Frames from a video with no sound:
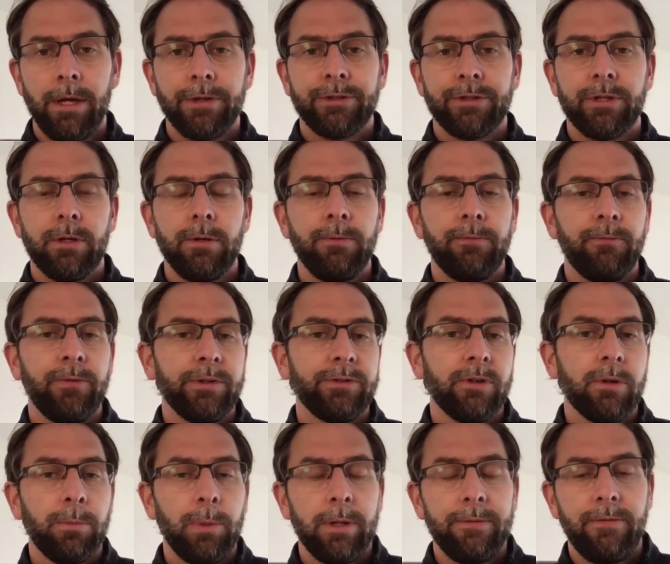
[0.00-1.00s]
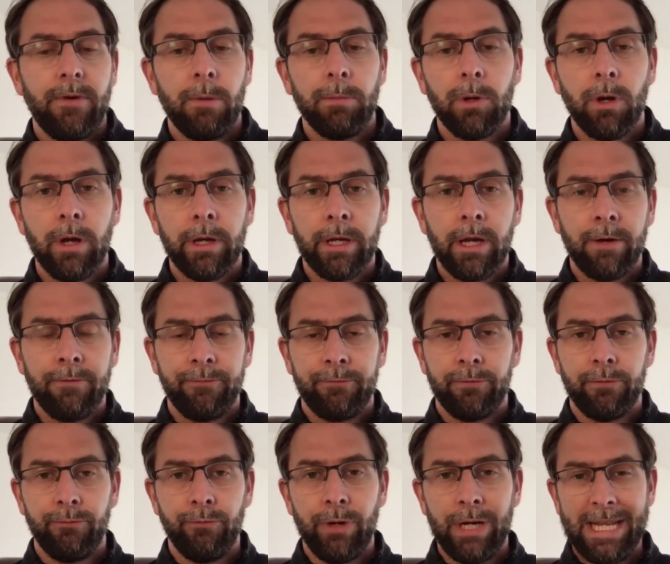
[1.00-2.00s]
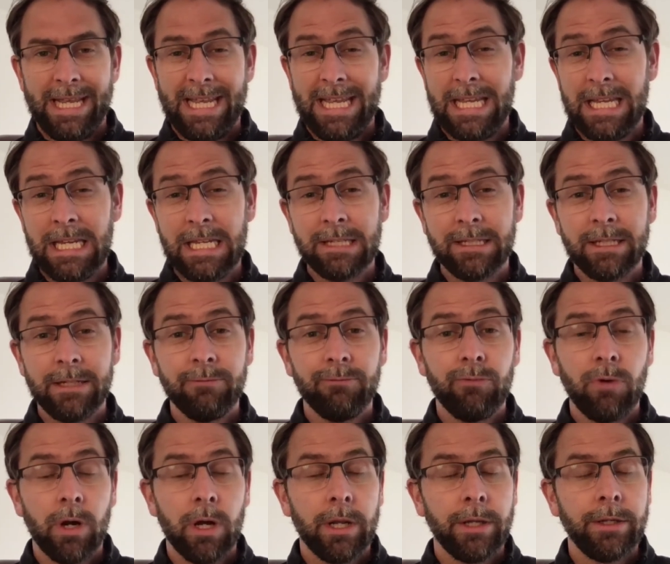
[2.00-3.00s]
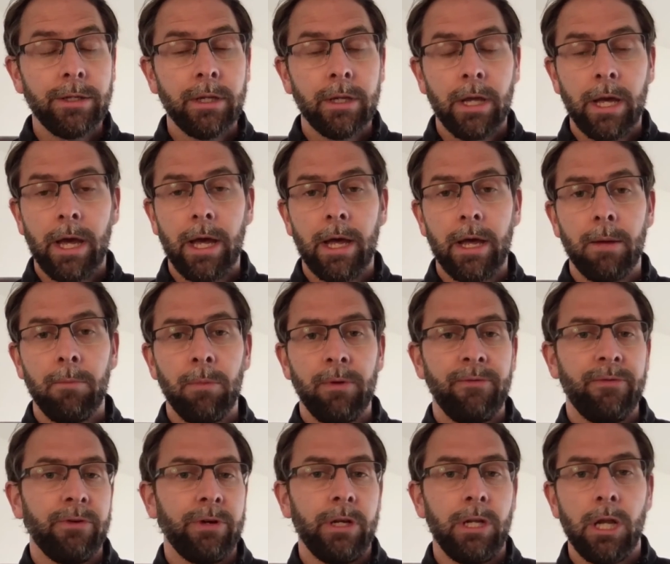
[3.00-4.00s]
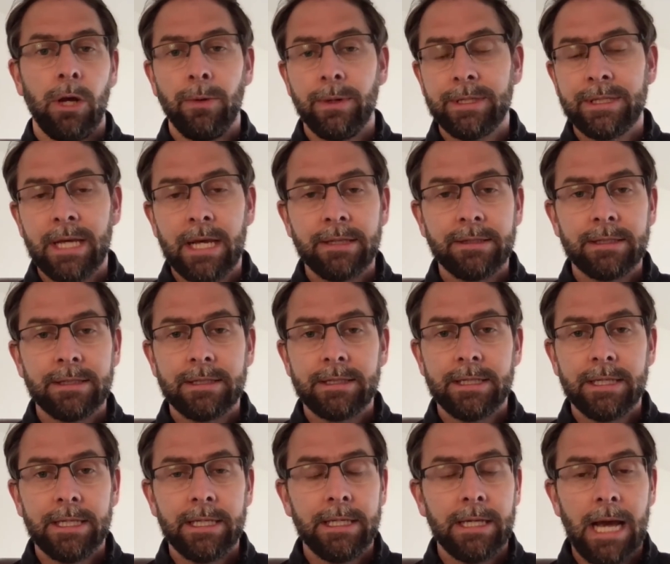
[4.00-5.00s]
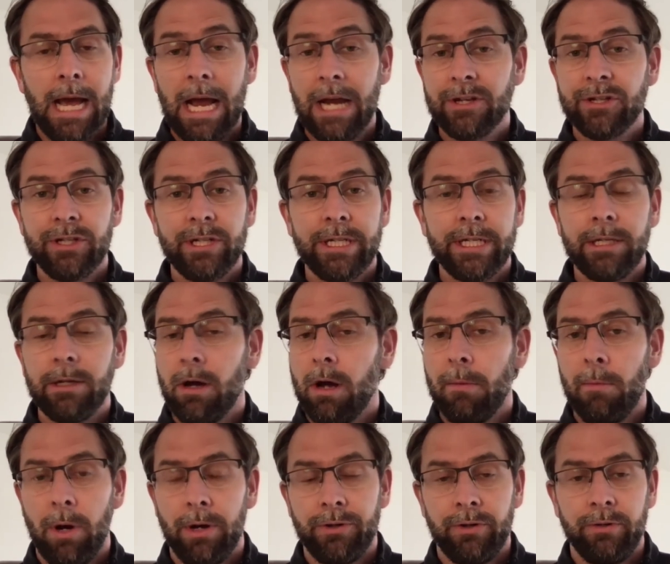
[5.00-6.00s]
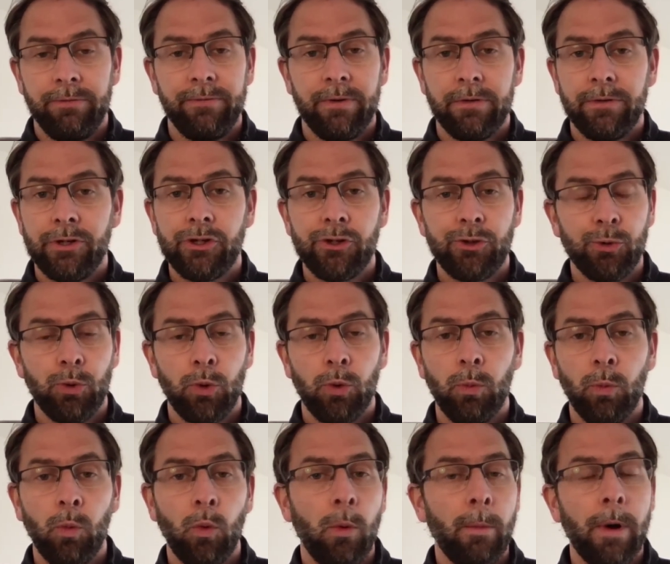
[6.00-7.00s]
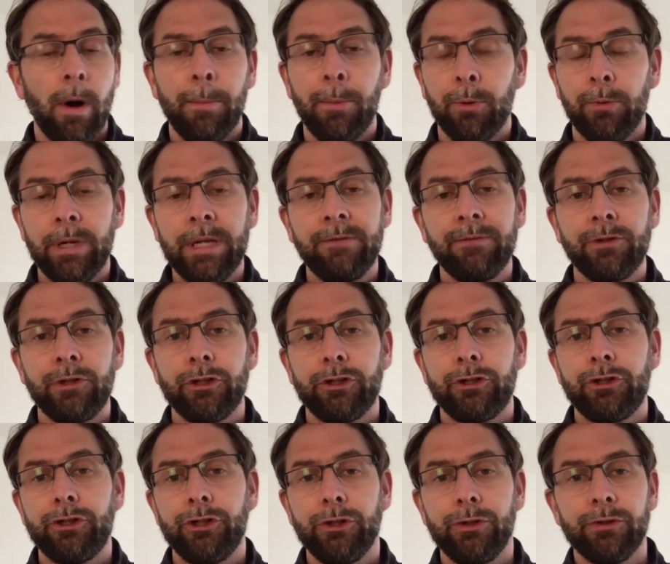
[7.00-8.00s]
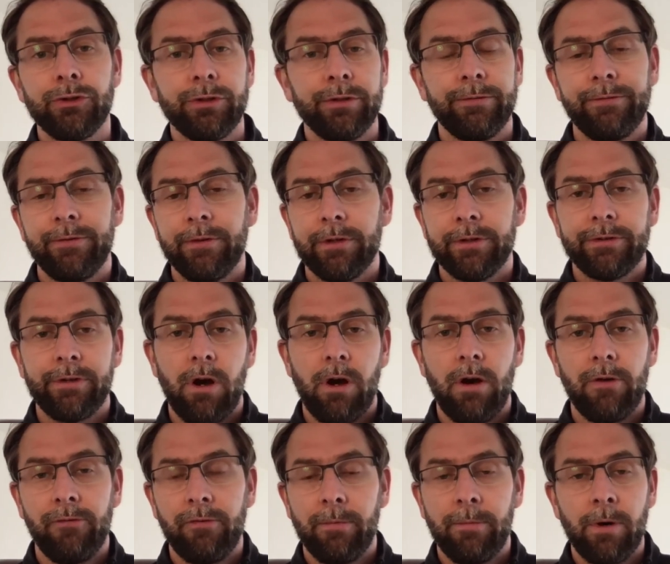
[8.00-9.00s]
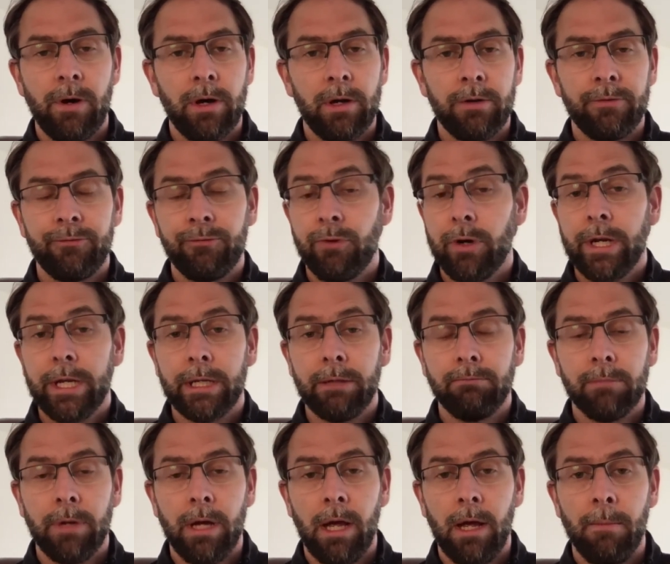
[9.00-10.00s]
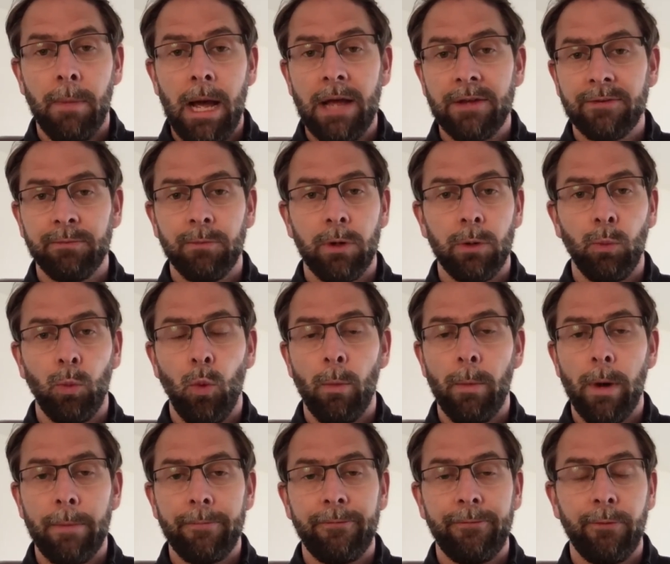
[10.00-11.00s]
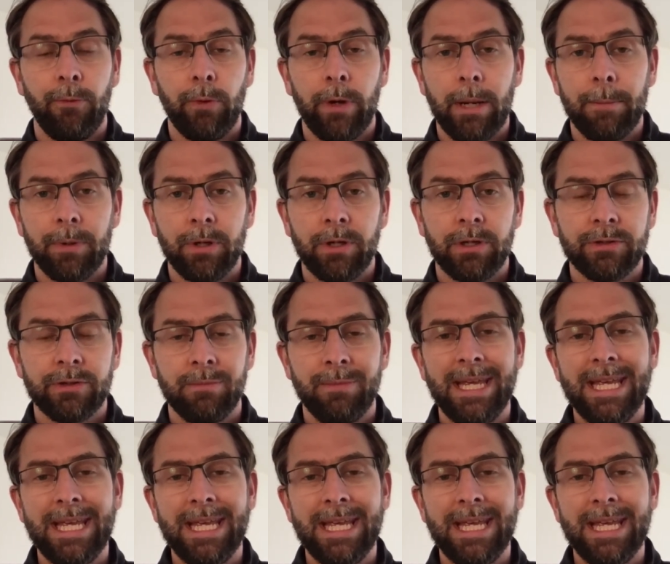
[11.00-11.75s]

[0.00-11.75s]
So, for example, if I'm going out for a really easy run, very low intensity, actually I might do a very short warm-up or even just use the first half a mile of running as my warm-up for it because I'm